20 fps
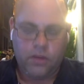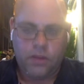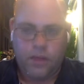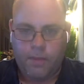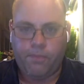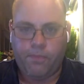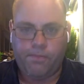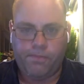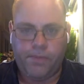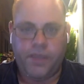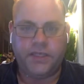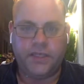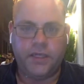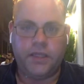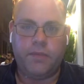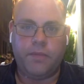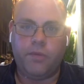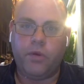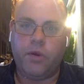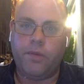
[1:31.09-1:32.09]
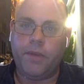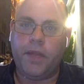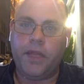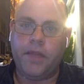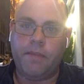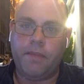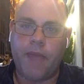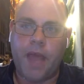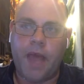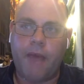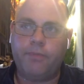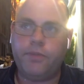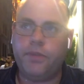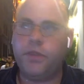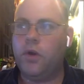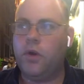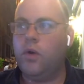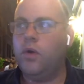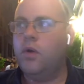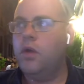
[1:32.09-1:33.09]
they basically put him on the map.
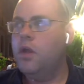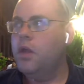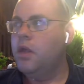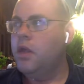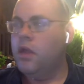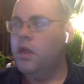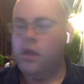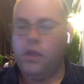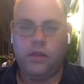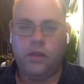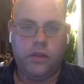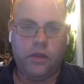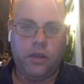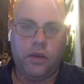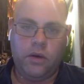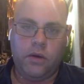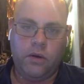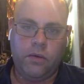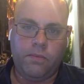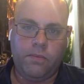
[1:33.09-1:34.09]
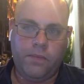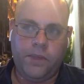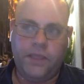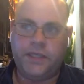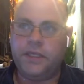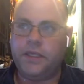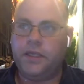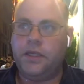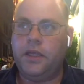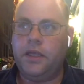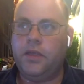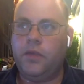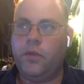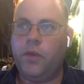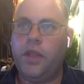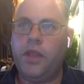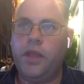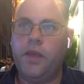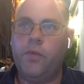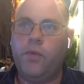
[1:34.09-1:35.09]
So they're basically, the
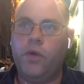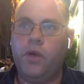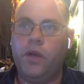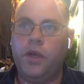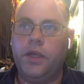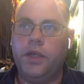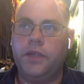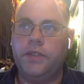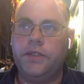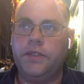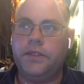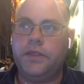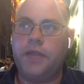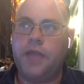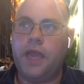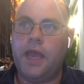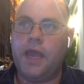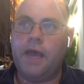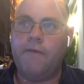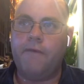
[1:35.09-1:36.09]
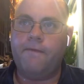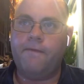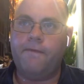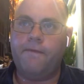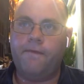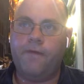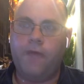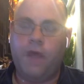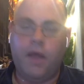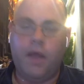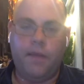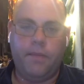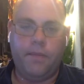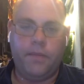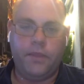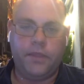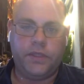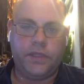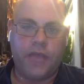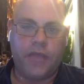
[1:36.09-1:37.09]
way they work is they have
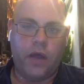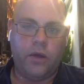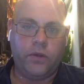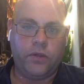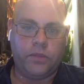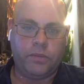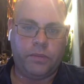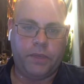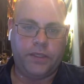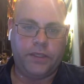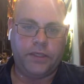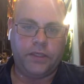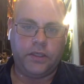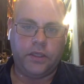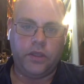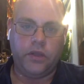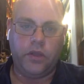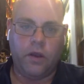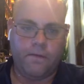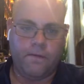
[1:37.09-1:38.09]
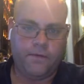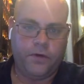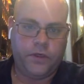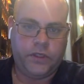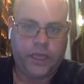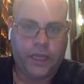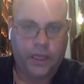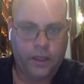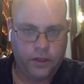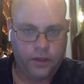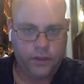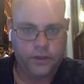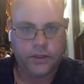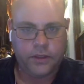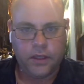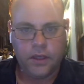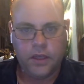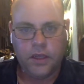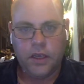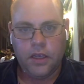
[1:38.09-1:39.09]
scouts basically look for talent
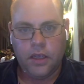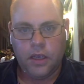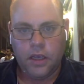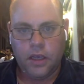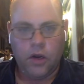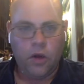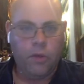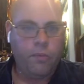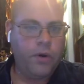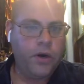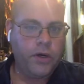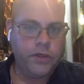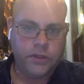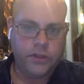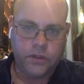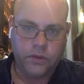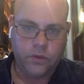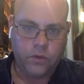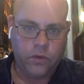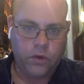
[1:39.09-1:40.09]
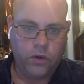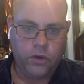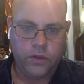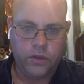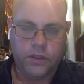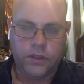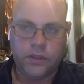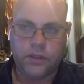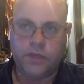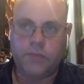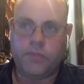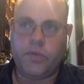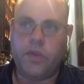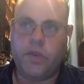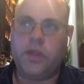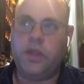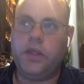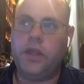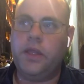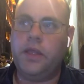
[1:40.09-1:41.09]
in all parts of the world.
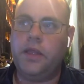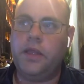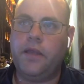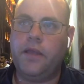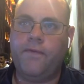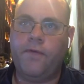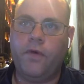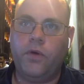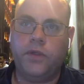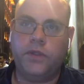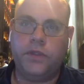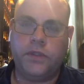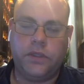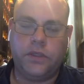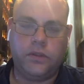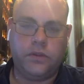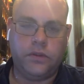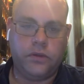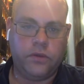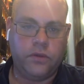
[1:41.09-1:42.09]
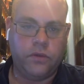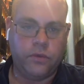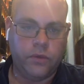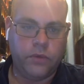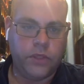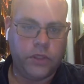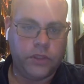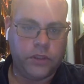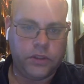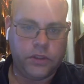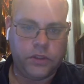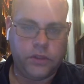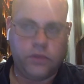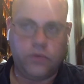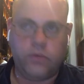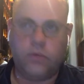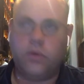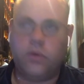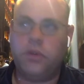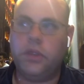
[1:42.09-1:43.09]
Typically, they focus in certain regions of the
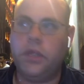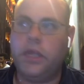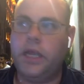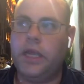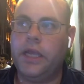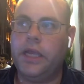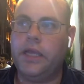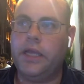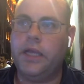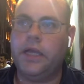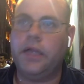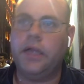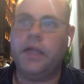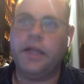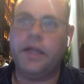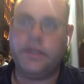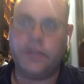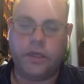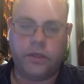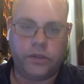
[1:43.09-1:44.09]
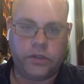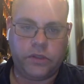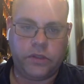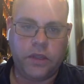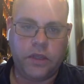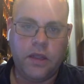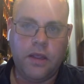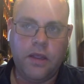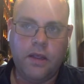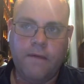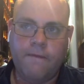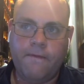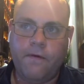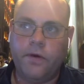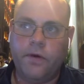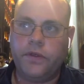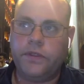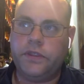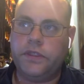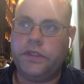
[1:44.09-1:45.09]
world. Like I think Glasshouse
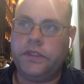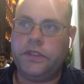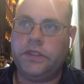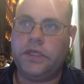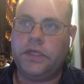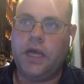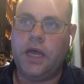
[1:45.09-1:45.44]
focuses